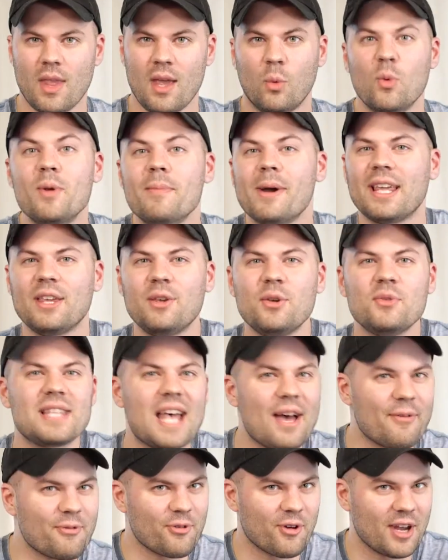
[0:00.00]
We might use
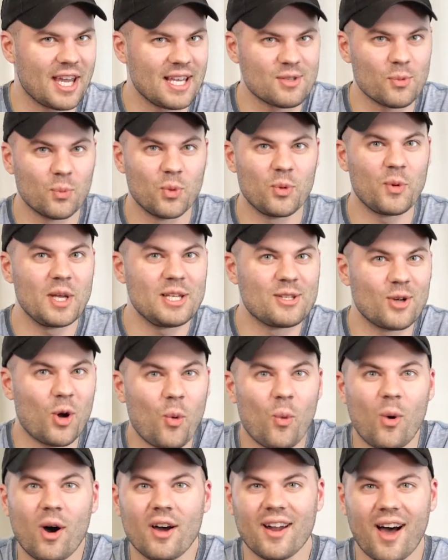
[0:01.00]
that phrase when we
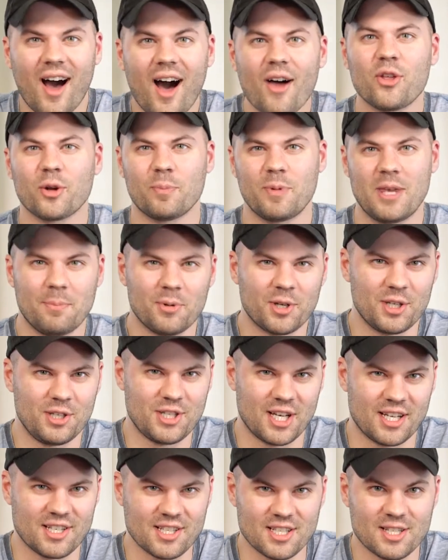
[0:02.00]
don't want other people to
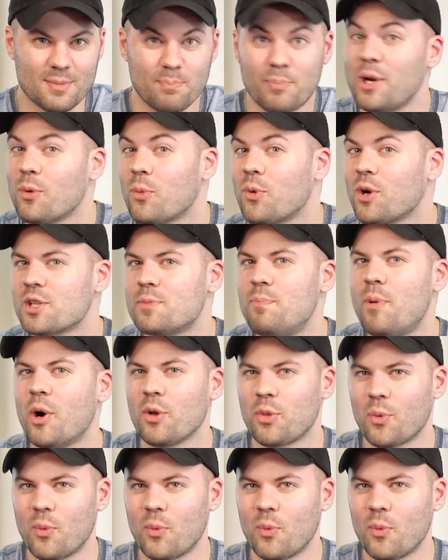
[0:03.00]
judge us, but it works both